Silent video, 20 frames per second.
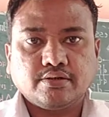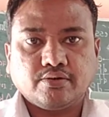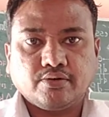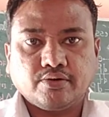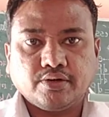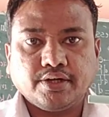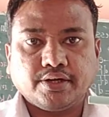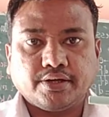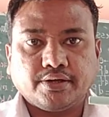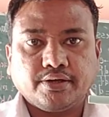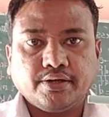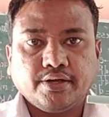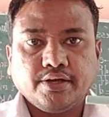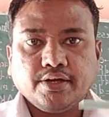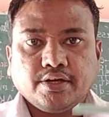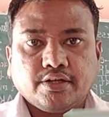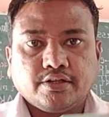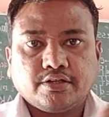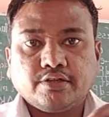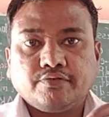Okay,
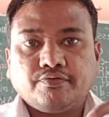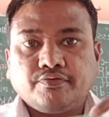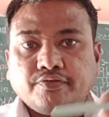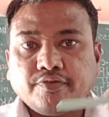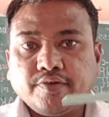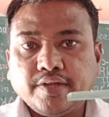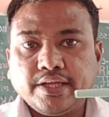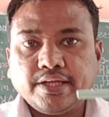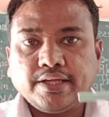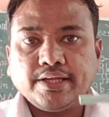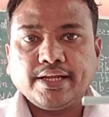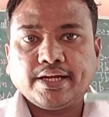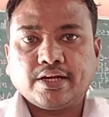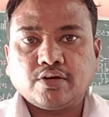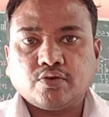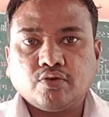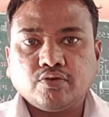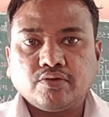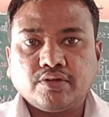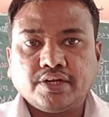the free
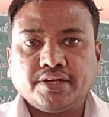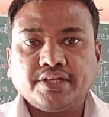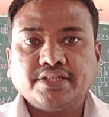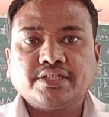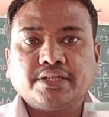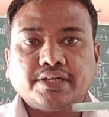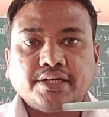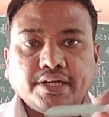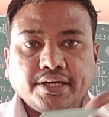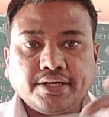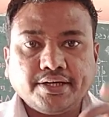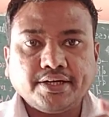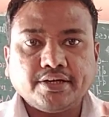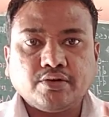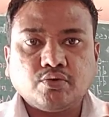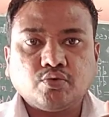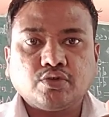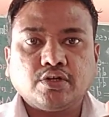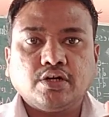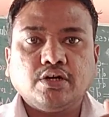electron theory is
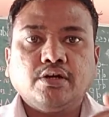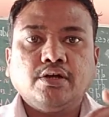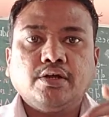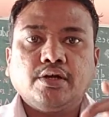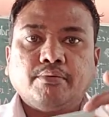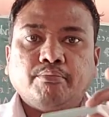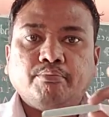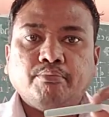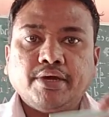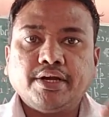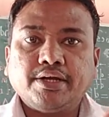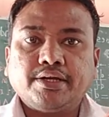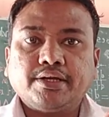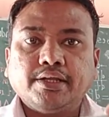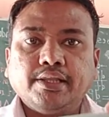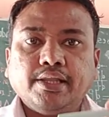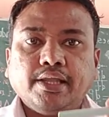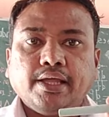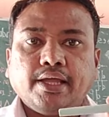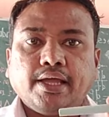related to the
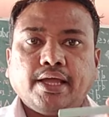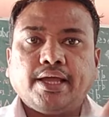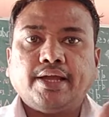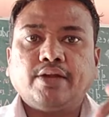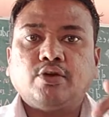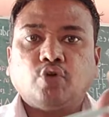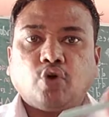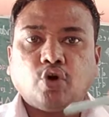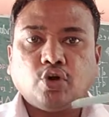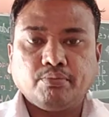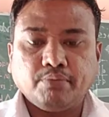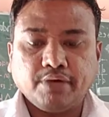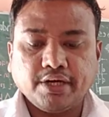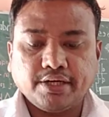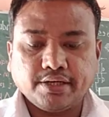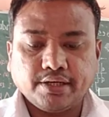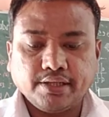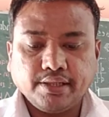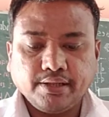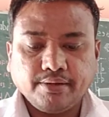metal and
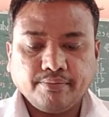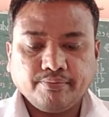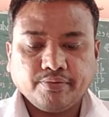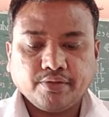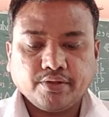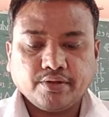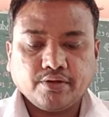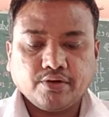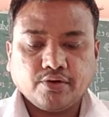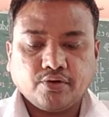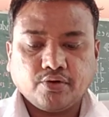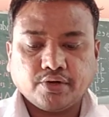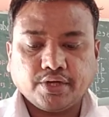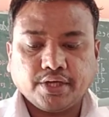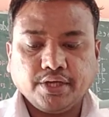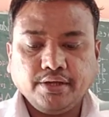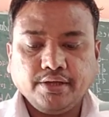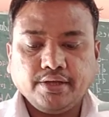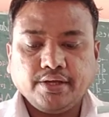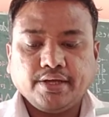non-metal.
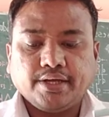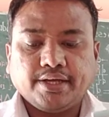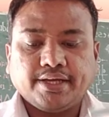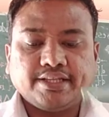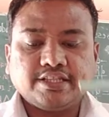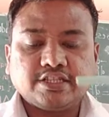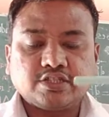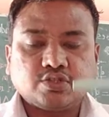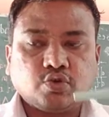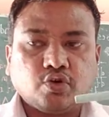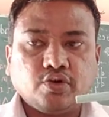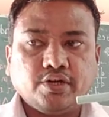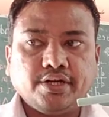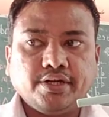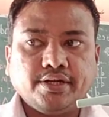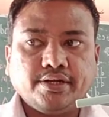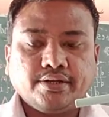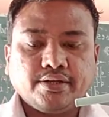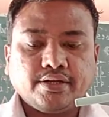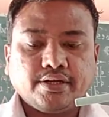Okay, in the
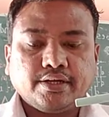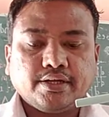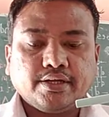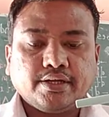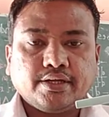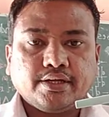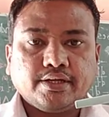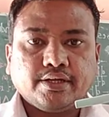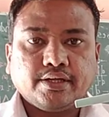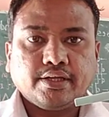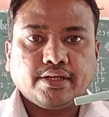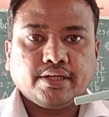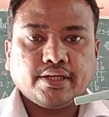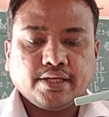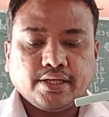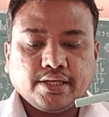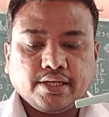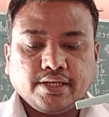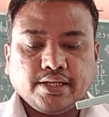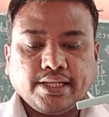solid,
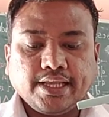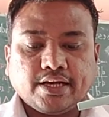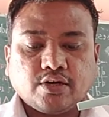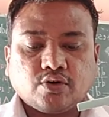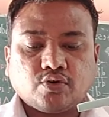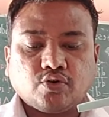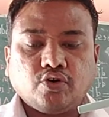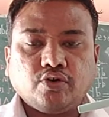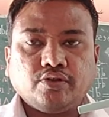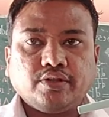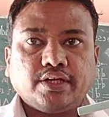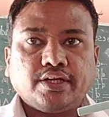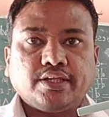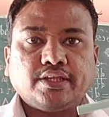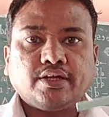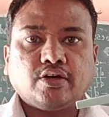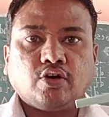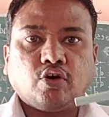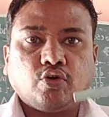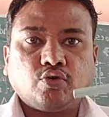electron in
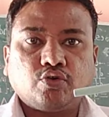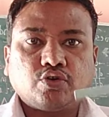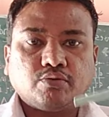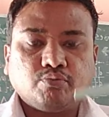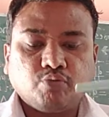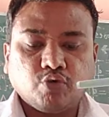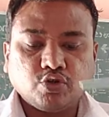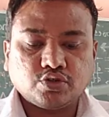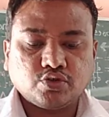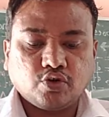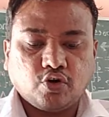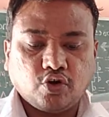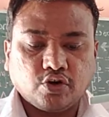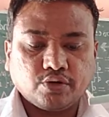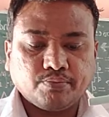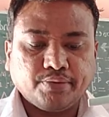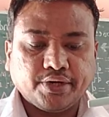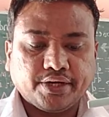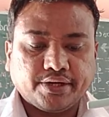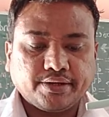the outermost
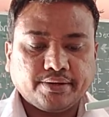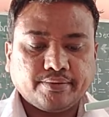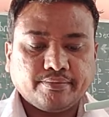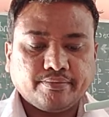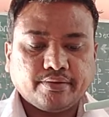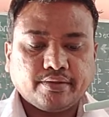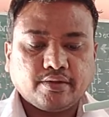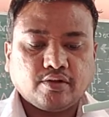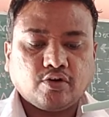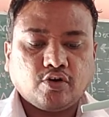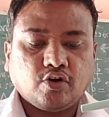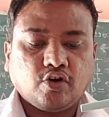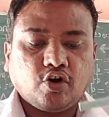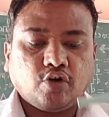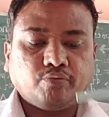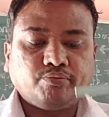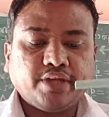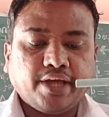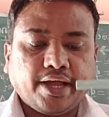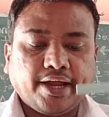orbit
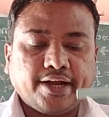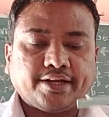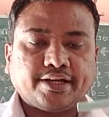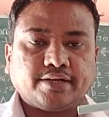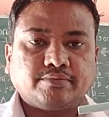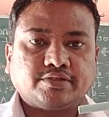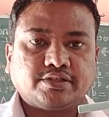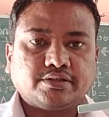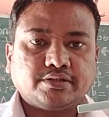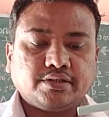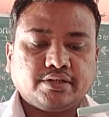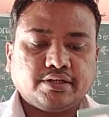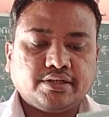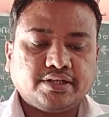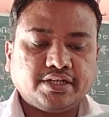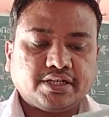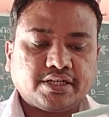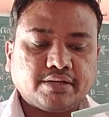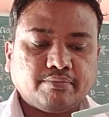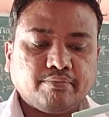of the atoms
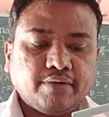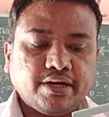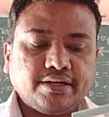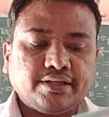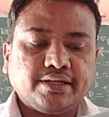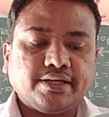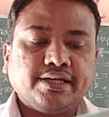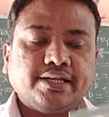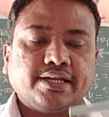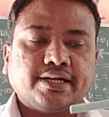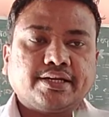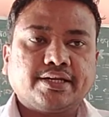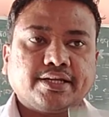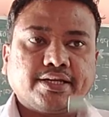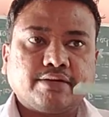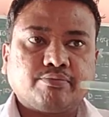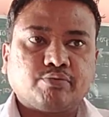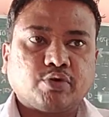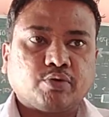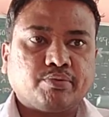determine the
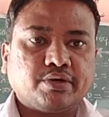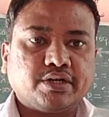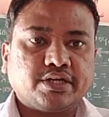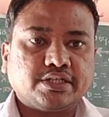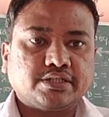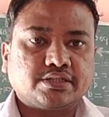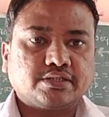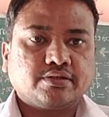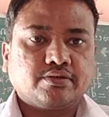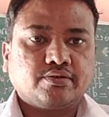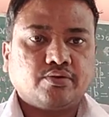electrical properties.